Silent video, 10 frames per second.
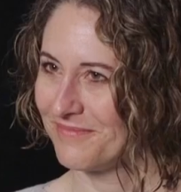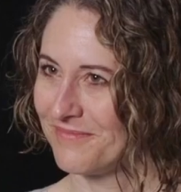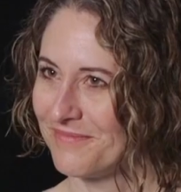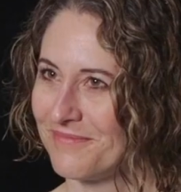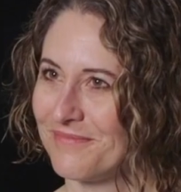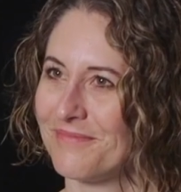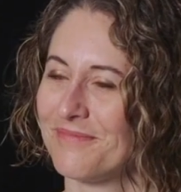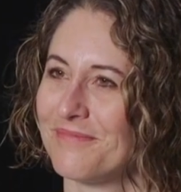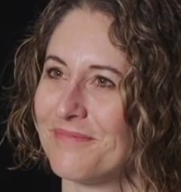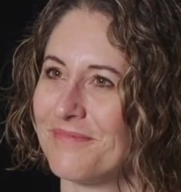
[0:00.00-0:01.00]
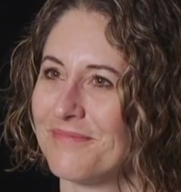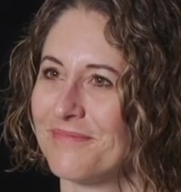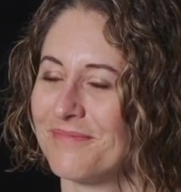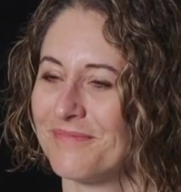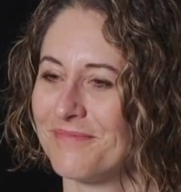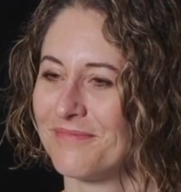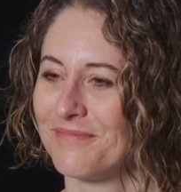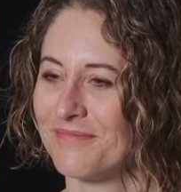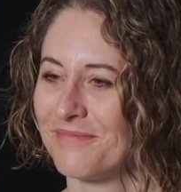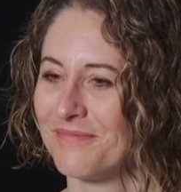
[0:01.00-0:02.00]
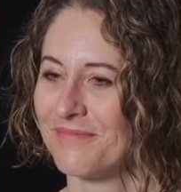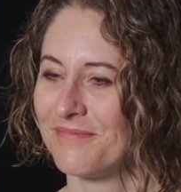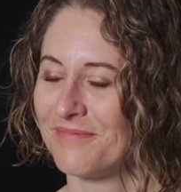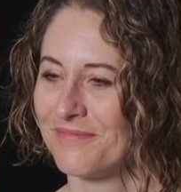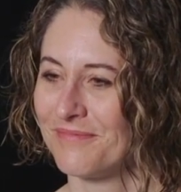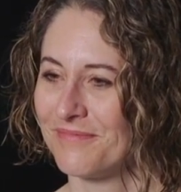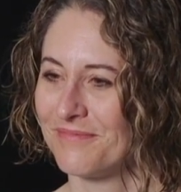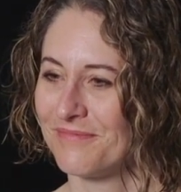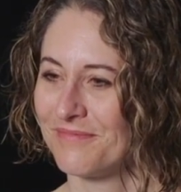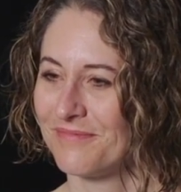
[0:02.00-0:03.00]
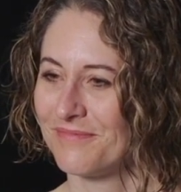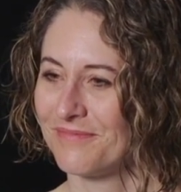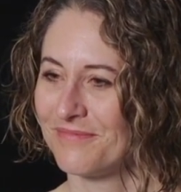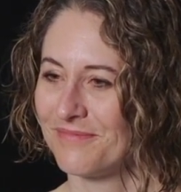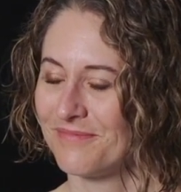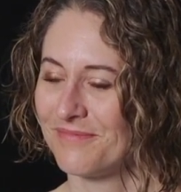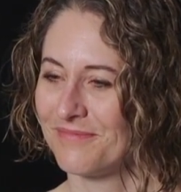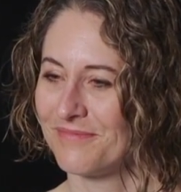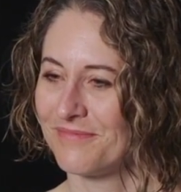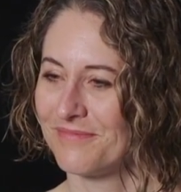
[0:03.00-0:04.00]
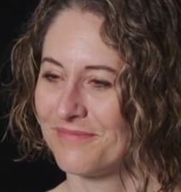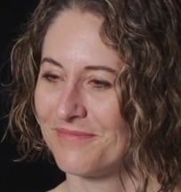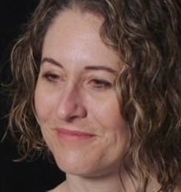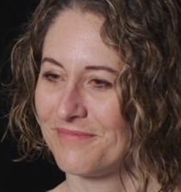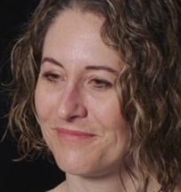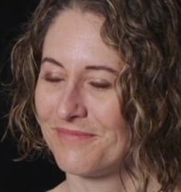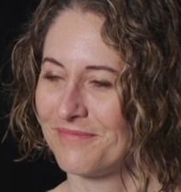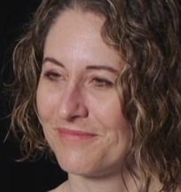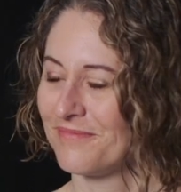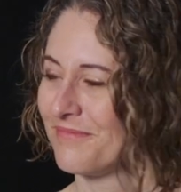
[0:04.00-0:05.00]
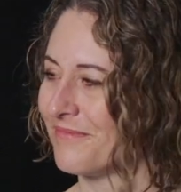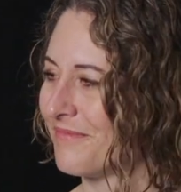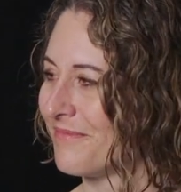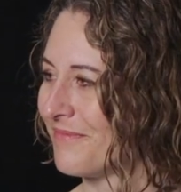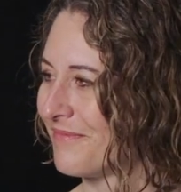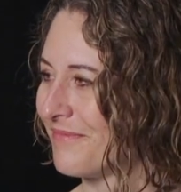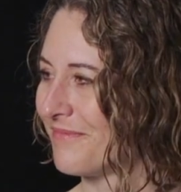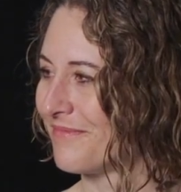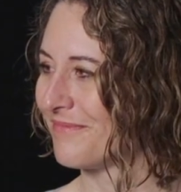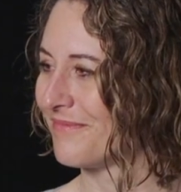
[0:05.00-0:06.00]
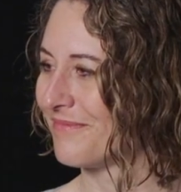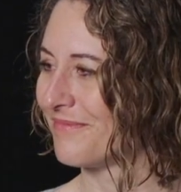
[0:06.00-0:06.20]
(silent)